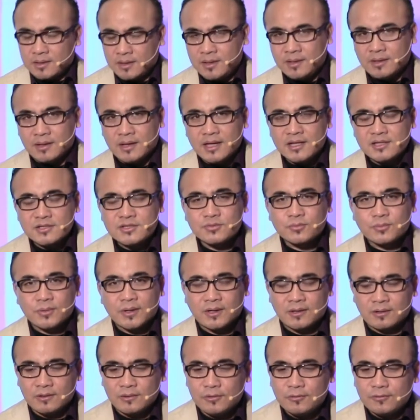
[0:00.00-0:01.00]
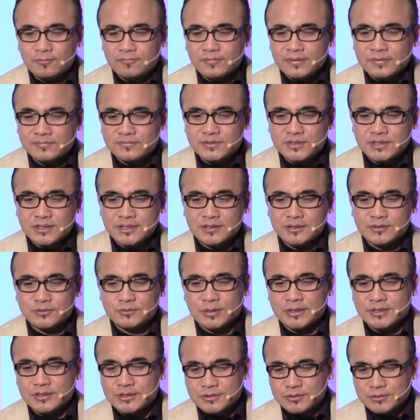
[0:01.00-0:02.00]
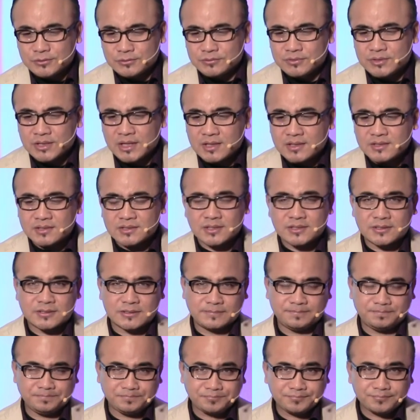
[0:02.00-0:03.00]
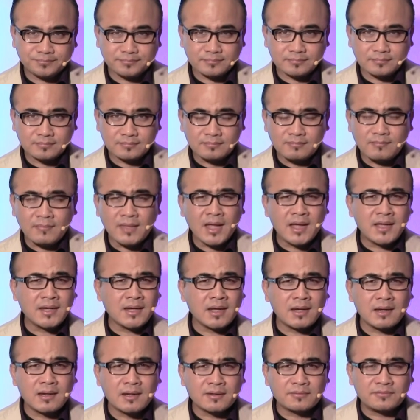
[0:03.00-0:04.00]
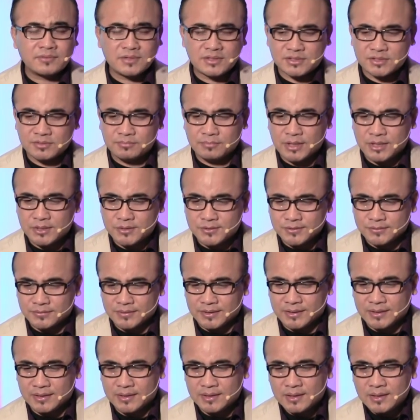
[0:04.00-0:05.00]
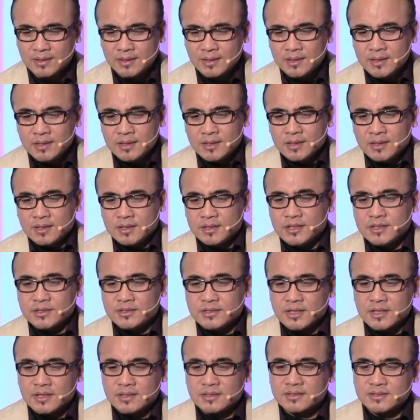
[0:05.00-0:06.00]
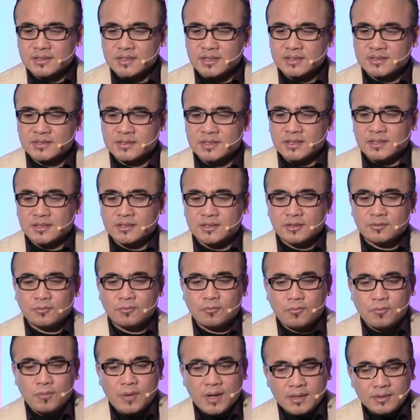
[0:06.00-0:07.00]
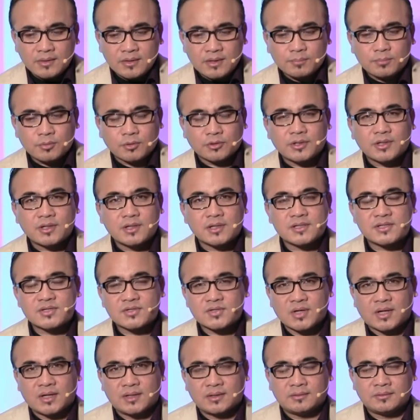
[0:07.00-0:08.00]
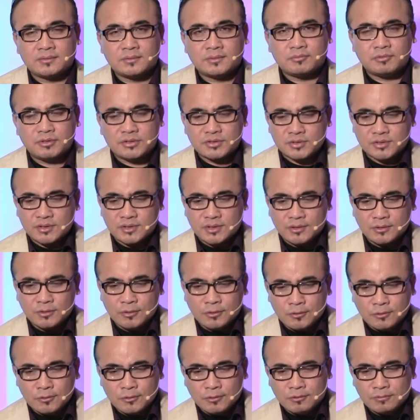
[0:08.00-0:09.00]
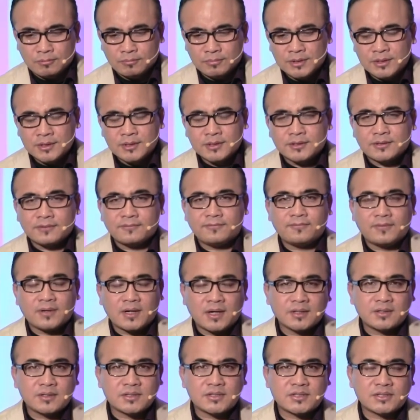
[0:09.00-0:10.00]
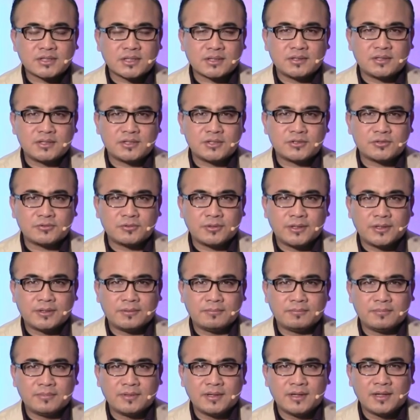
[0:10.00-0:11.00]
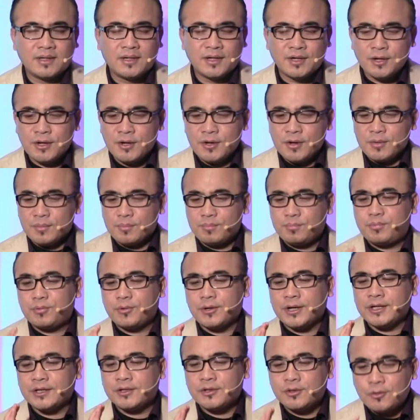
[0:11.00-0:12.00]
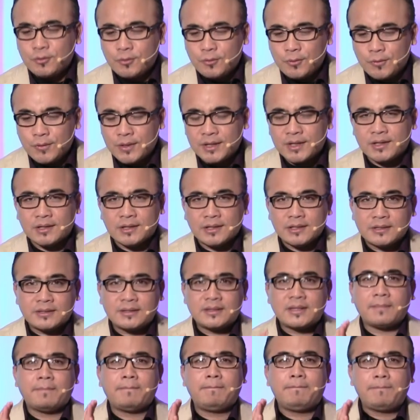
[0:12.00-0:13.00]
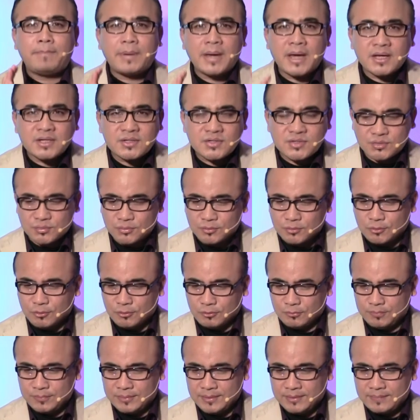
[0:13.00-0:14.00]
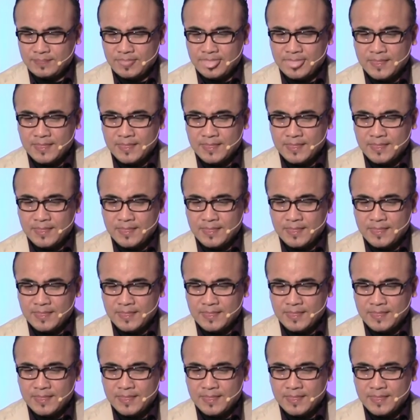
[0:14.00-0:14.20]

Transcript: Elsewhere, Luke 15:22 tells us, and I love this imagery. He tells us that when the prodigal son returned home, the father said this to him, "Bring quickly the best robe